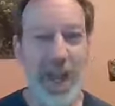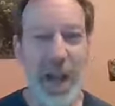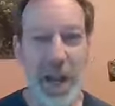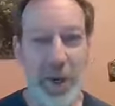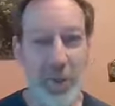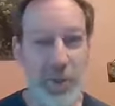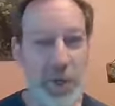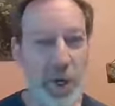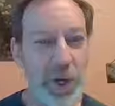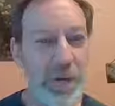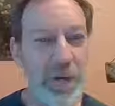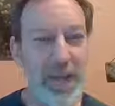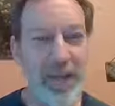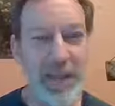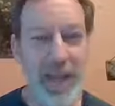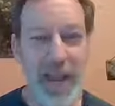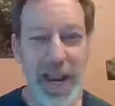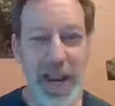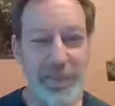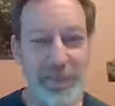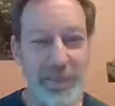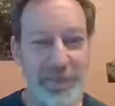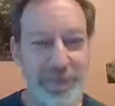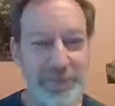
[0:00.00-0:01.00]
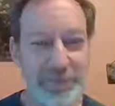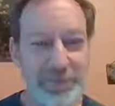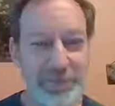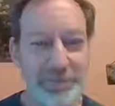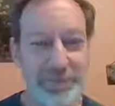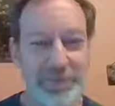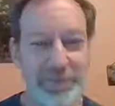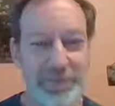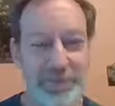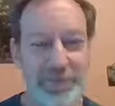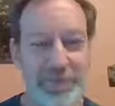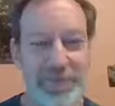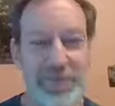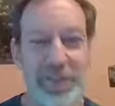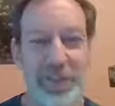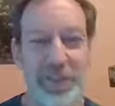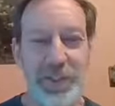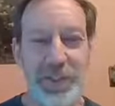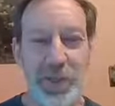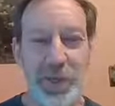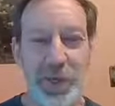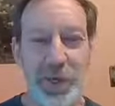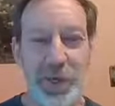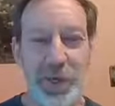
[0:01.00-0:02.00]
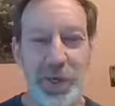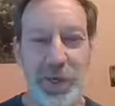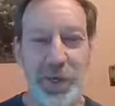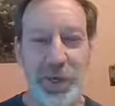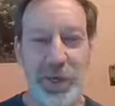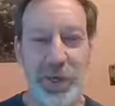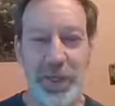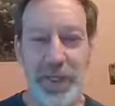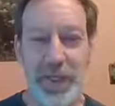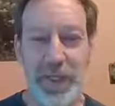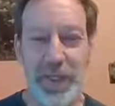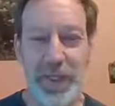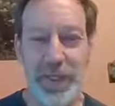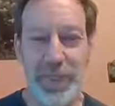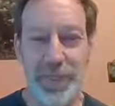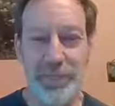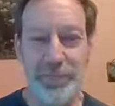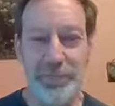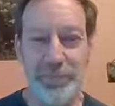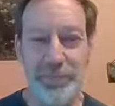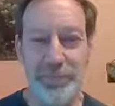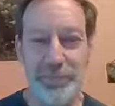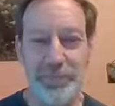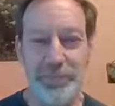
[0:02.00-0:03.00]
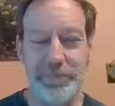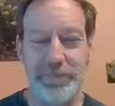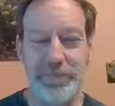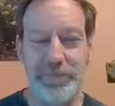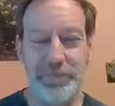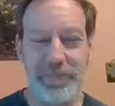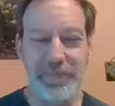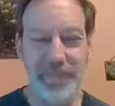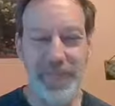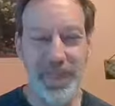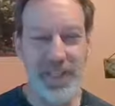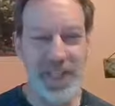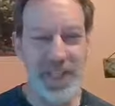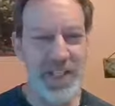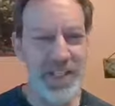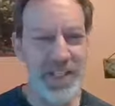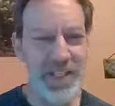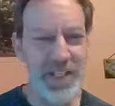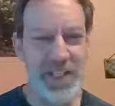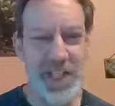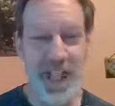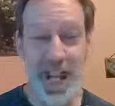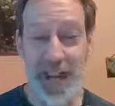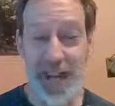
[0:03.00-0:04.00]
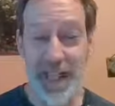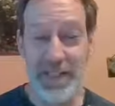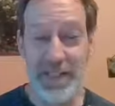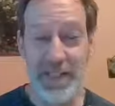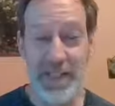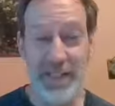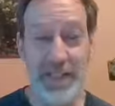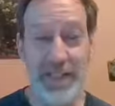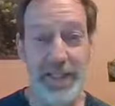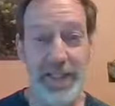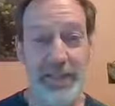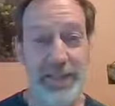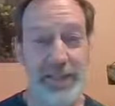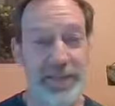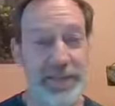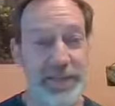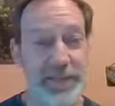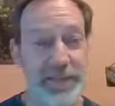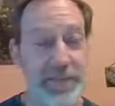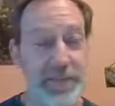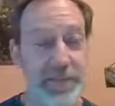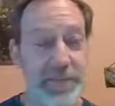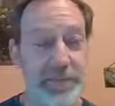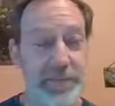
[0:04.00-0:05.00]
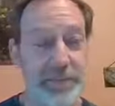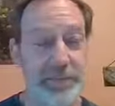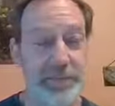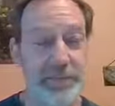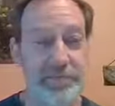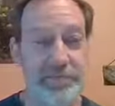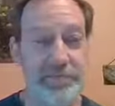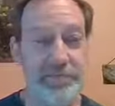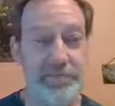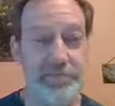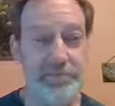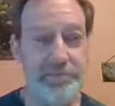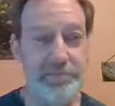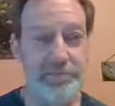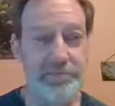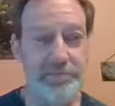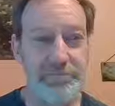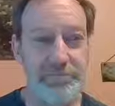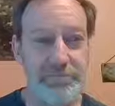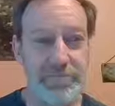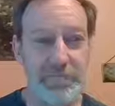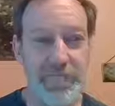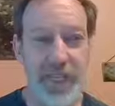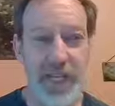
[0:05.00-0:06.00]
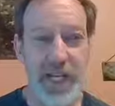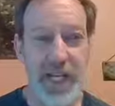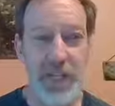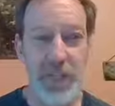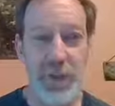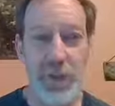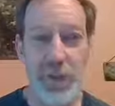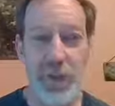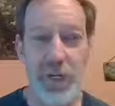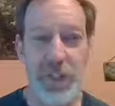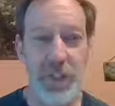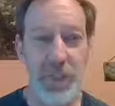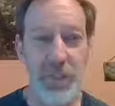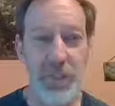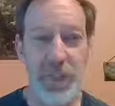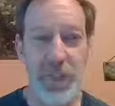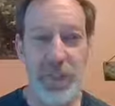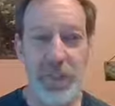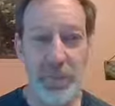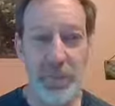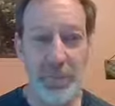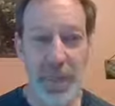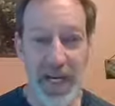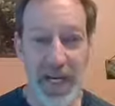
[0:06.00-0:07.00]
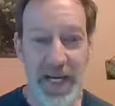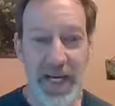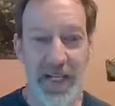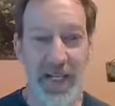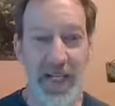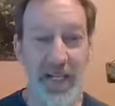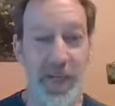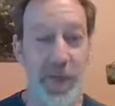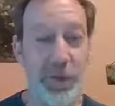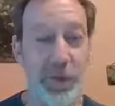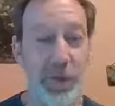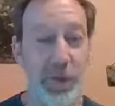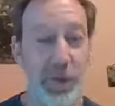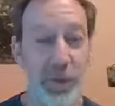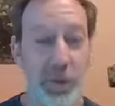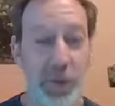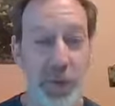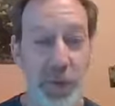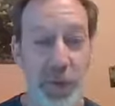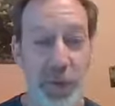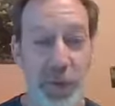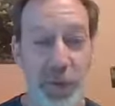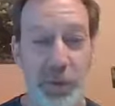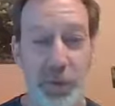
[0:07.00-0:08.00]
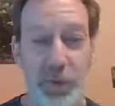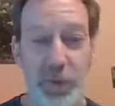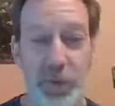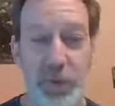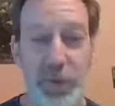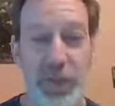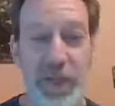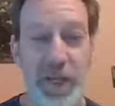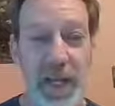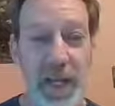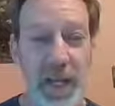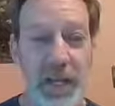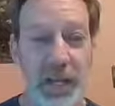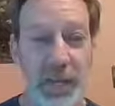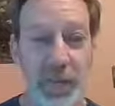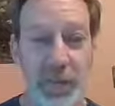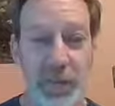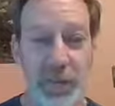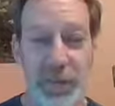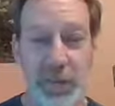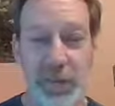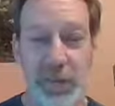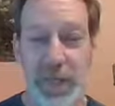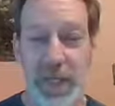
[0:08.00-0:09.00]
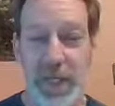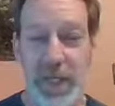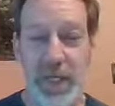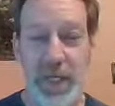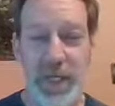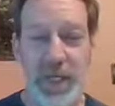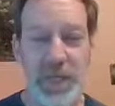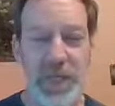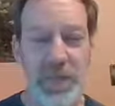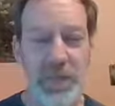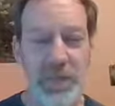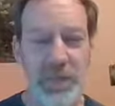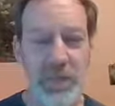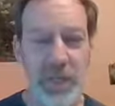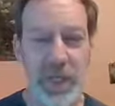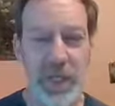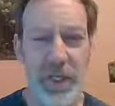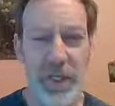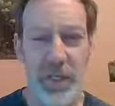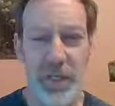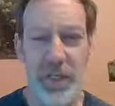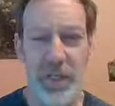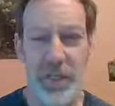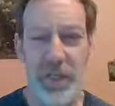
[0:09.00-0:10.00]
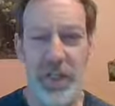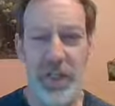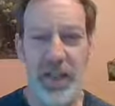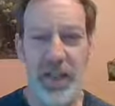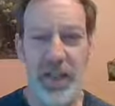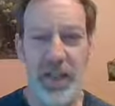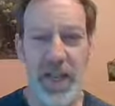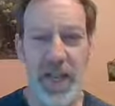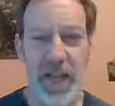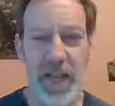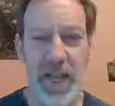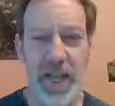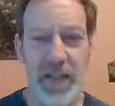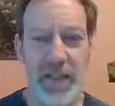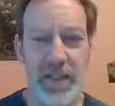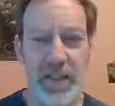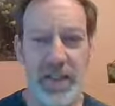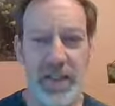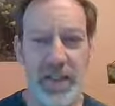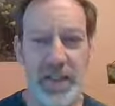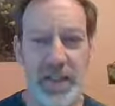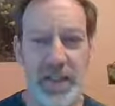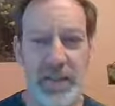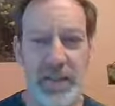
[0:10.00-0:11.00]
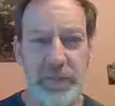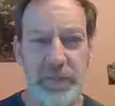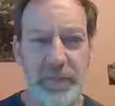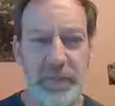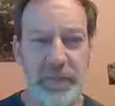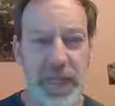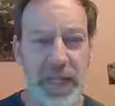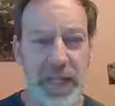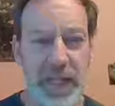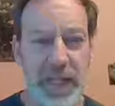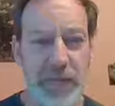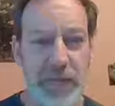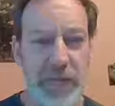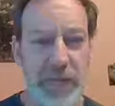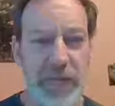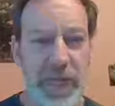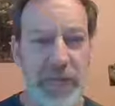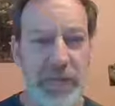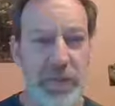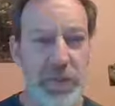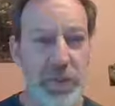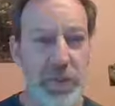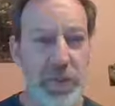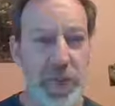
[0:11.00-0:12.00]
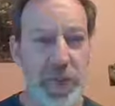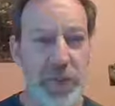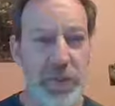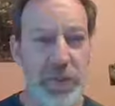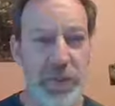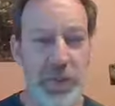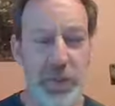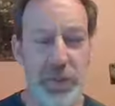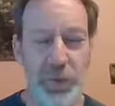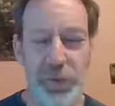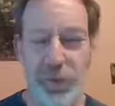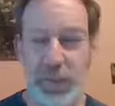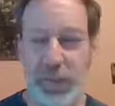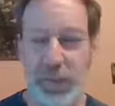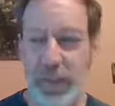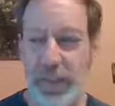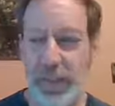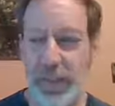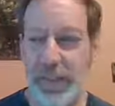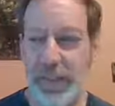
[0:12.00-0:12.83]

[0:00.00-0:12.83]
I want to be laughing so um, it's not uh, um, underestimate the pain that others are going through. It's not to diminish that, um, and I would never want to